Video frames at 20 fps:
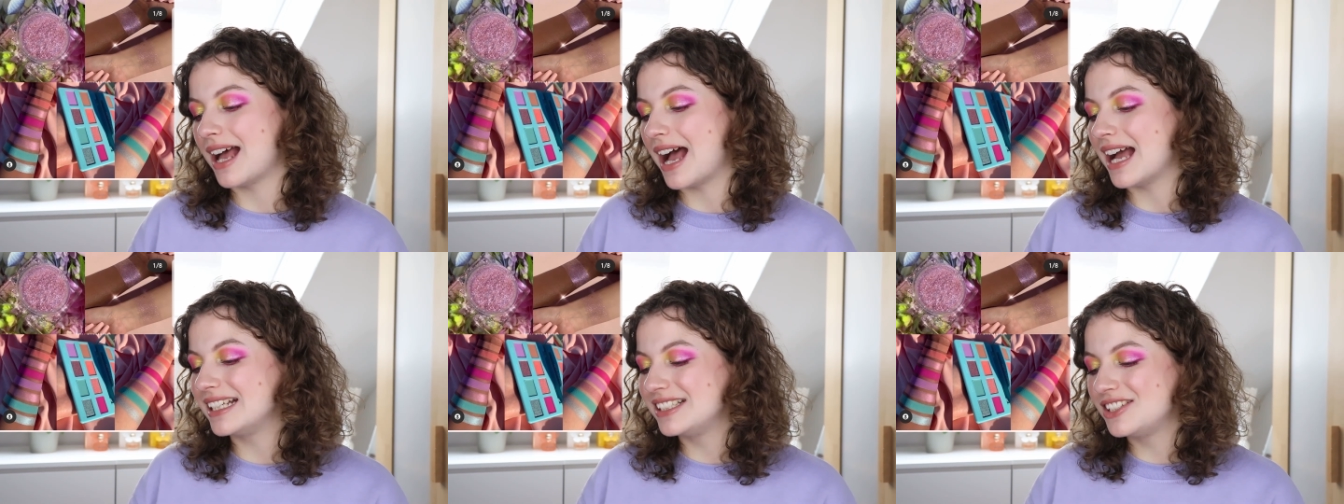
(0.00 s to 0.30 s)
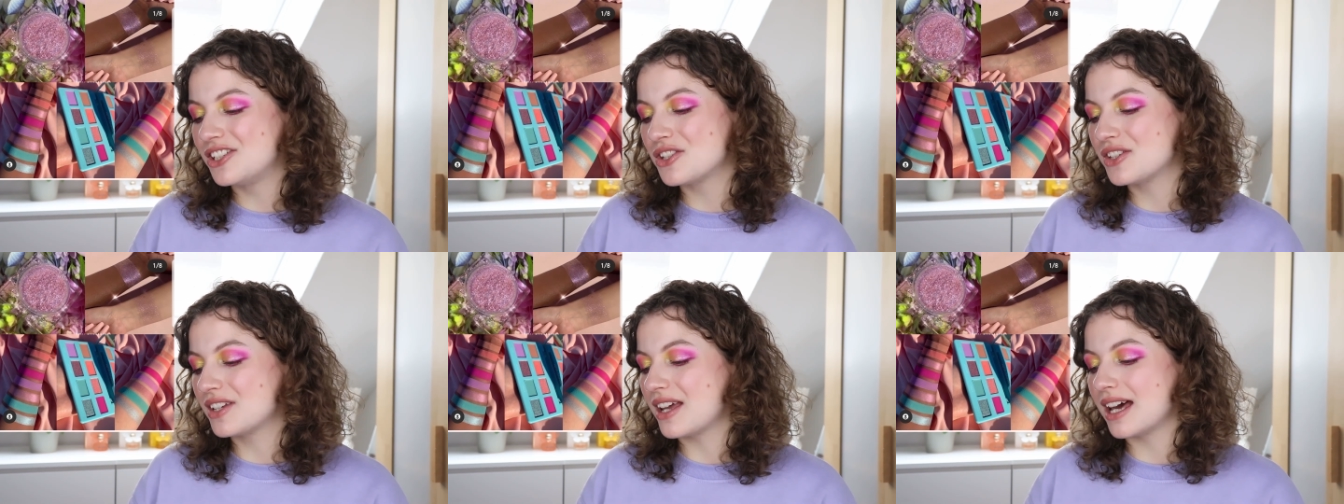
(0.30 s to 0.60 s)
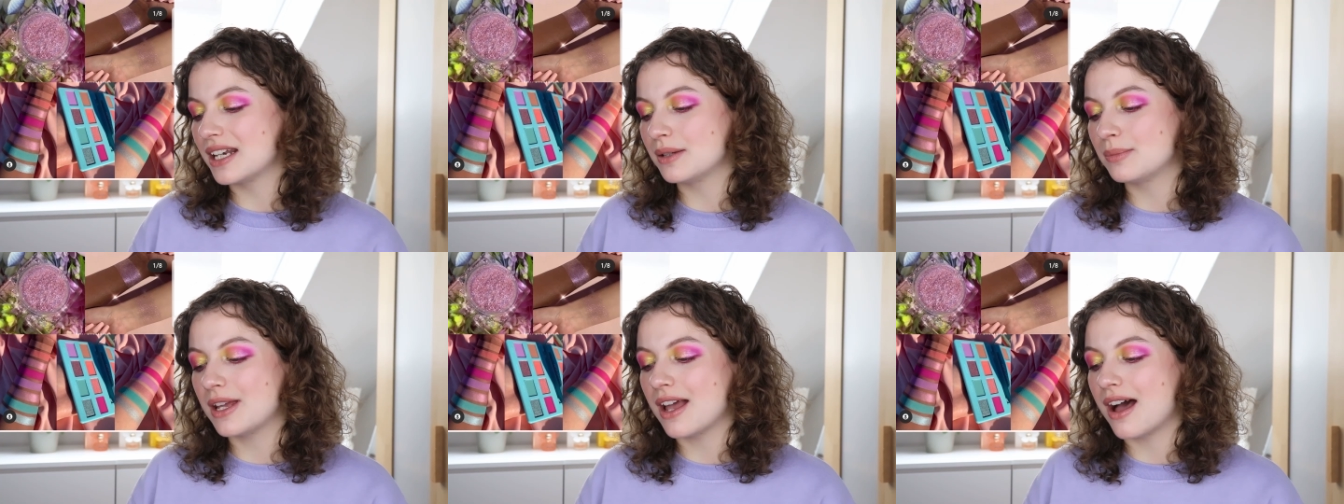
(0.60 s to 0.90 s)
I just
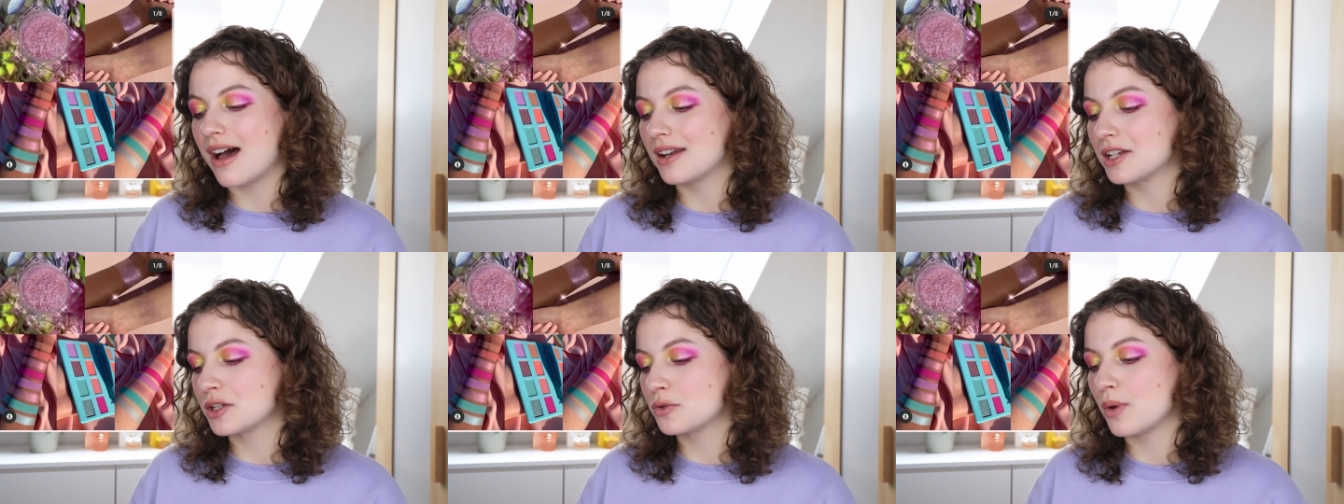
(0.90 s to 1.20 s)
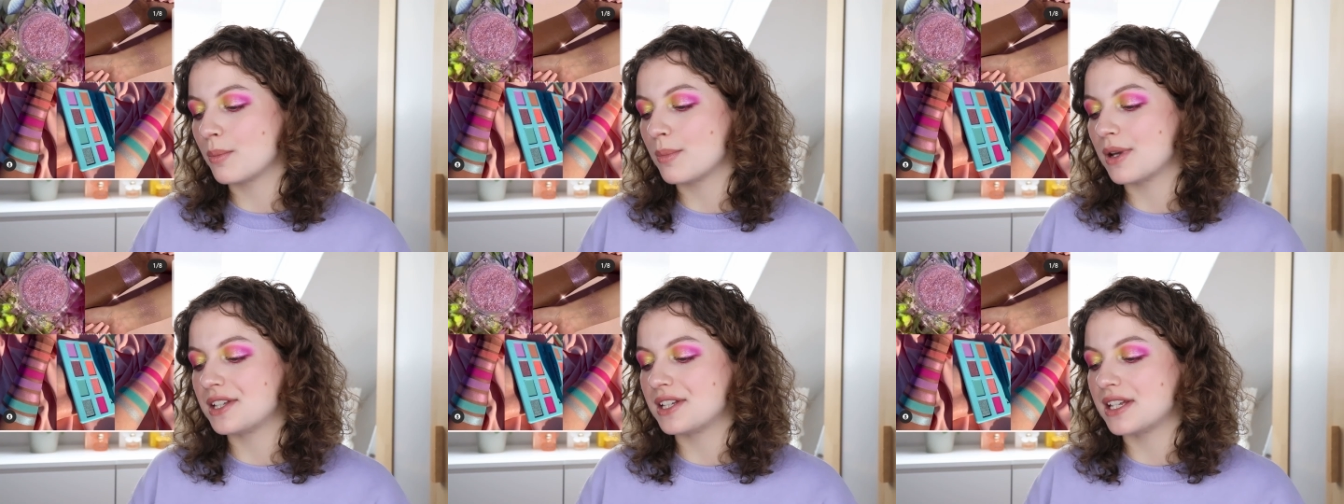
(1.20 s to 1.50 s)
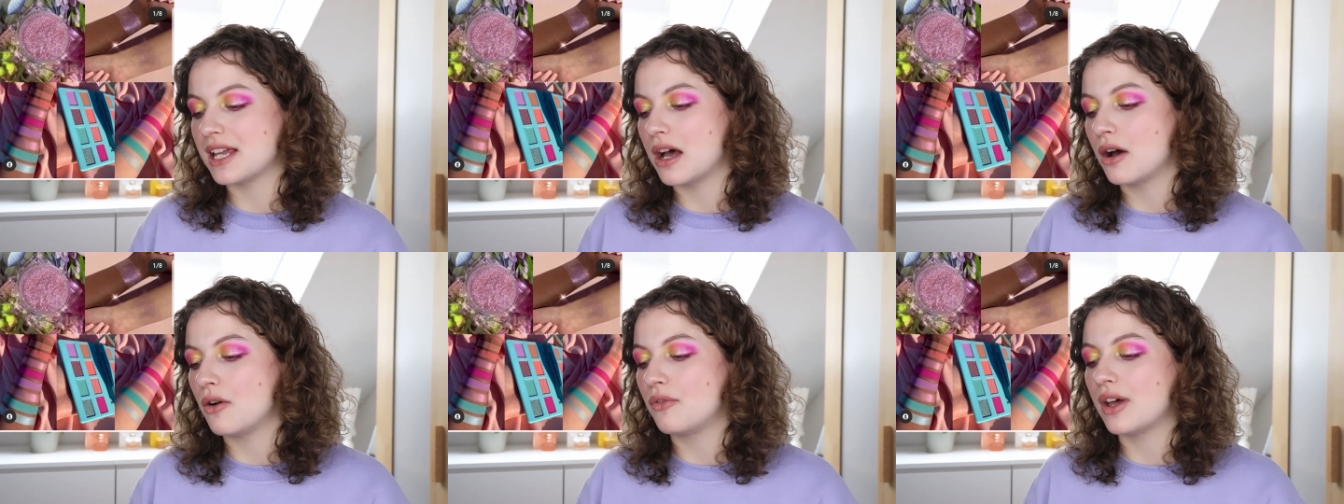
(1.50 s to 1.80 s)
gotta be honest with
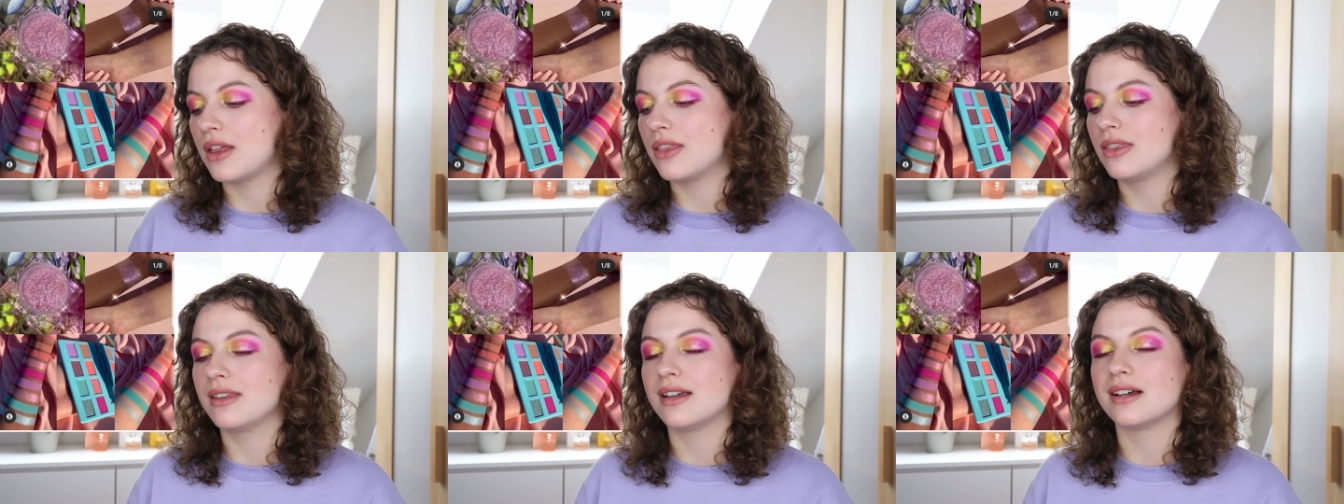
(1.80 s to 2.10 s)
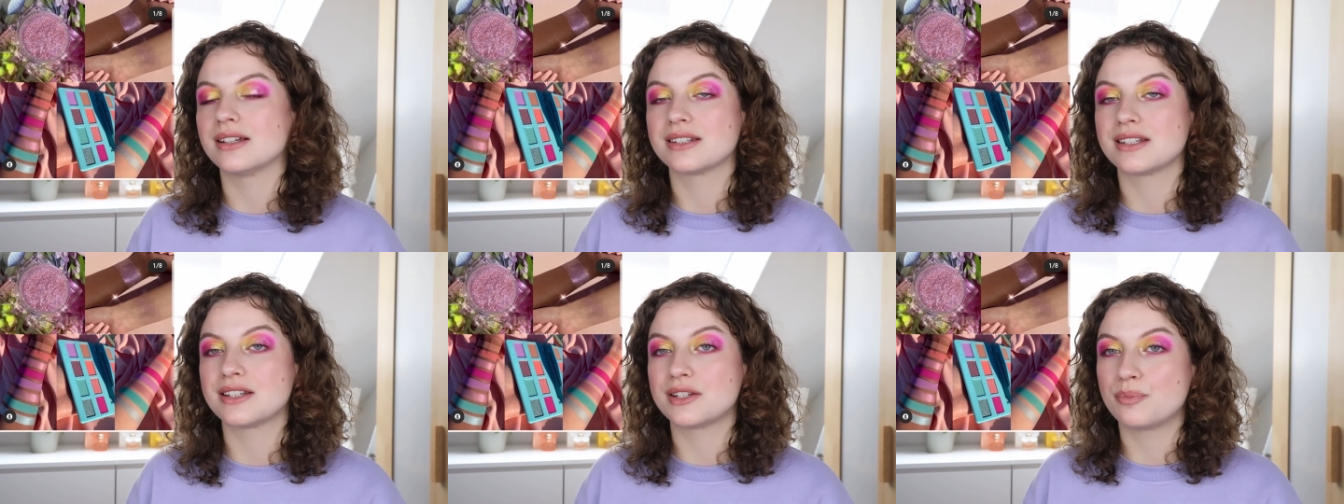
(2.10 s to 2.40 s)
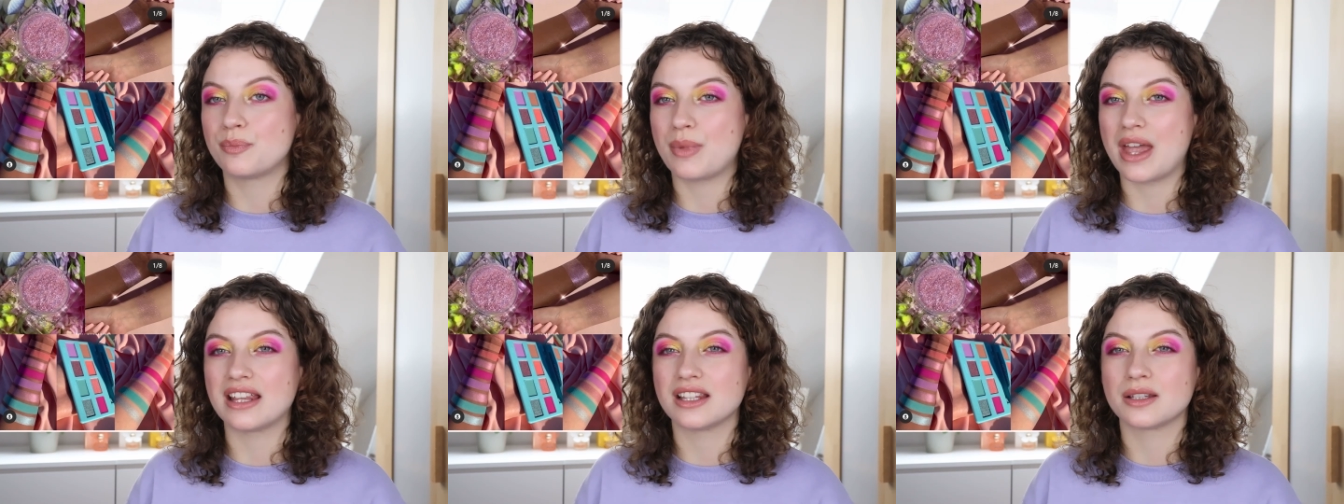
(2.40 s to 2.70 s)
myself and not
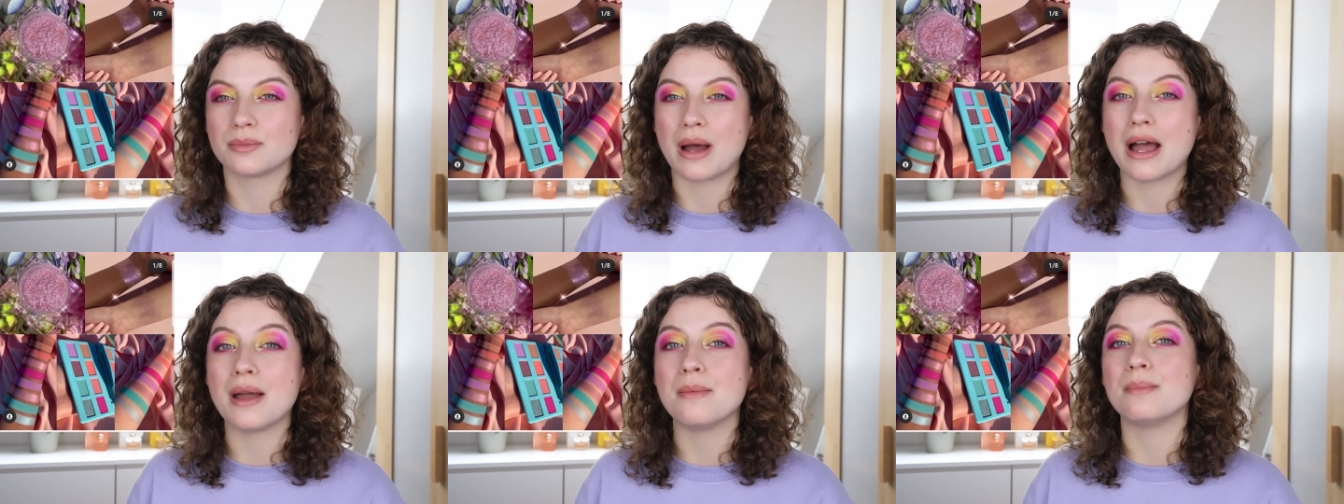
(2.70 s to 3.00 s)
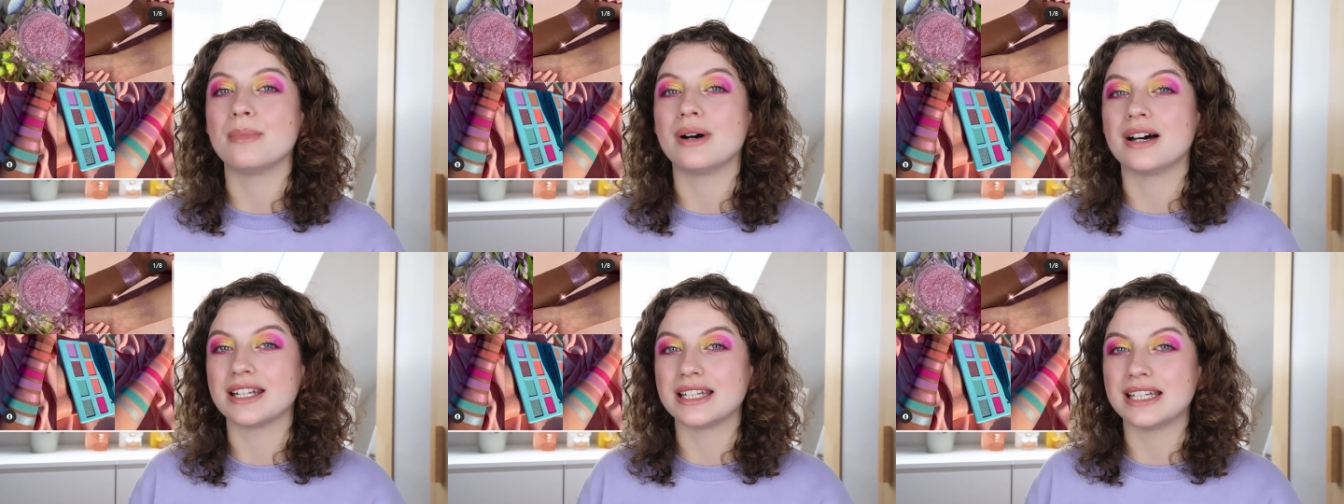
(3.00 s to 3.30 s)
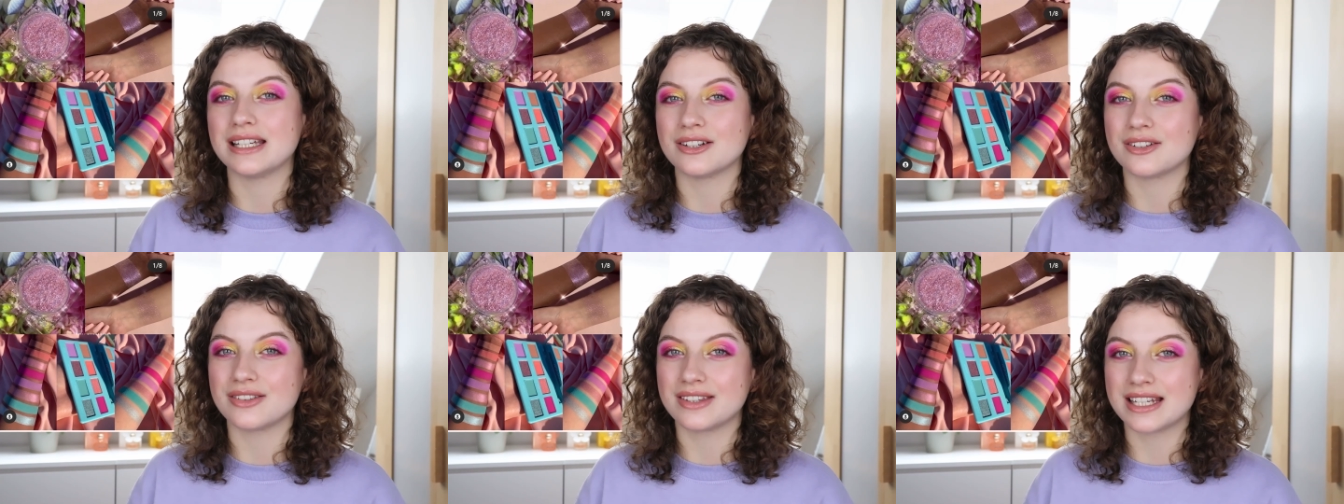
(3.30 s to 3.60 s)
spend my
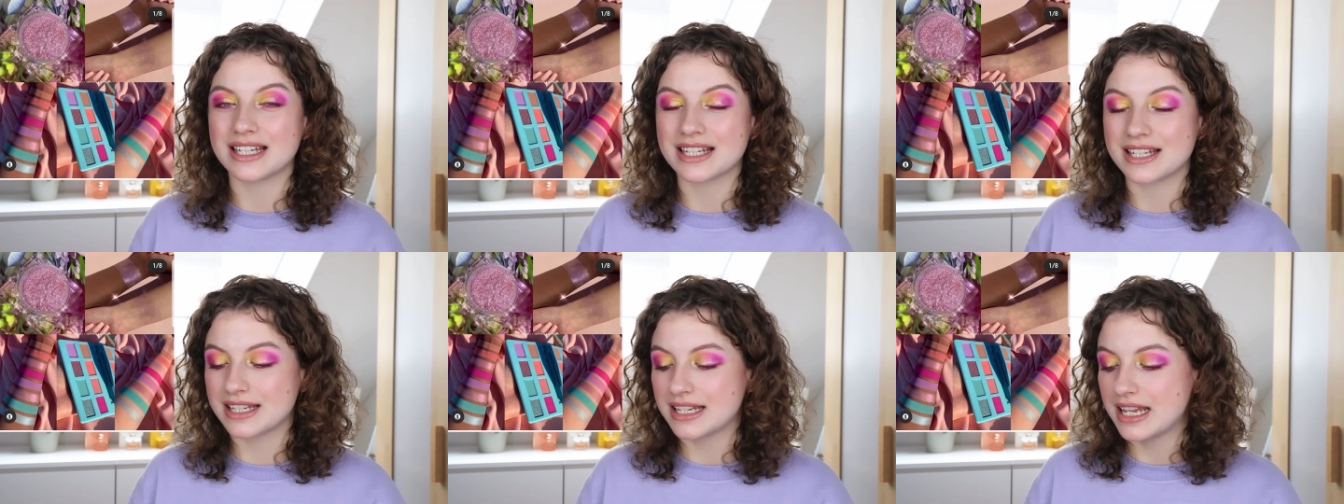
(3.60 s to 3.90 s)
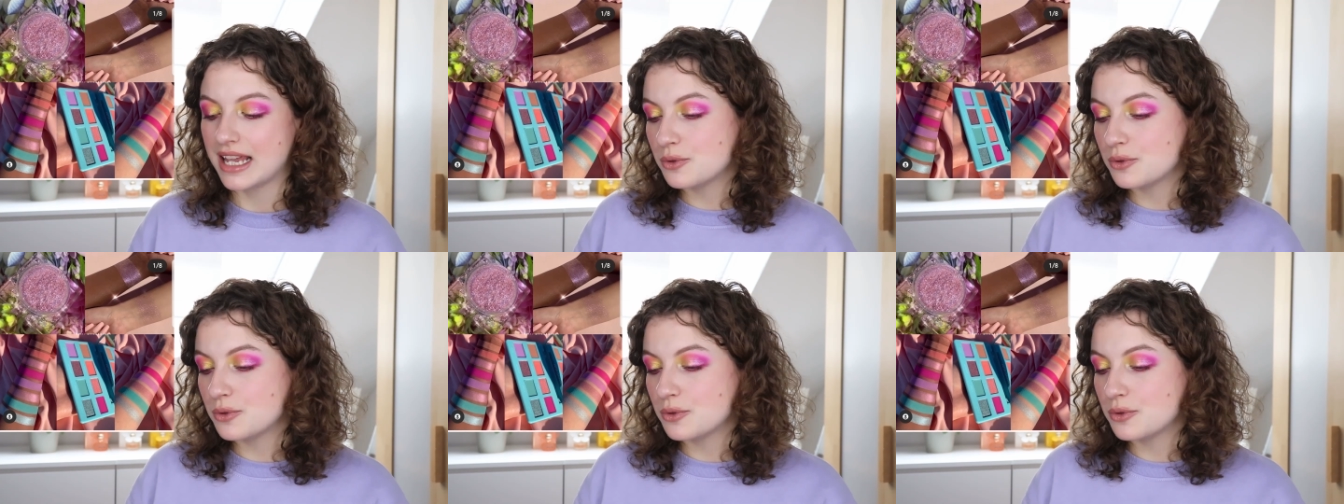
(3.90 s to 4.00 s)
money on this.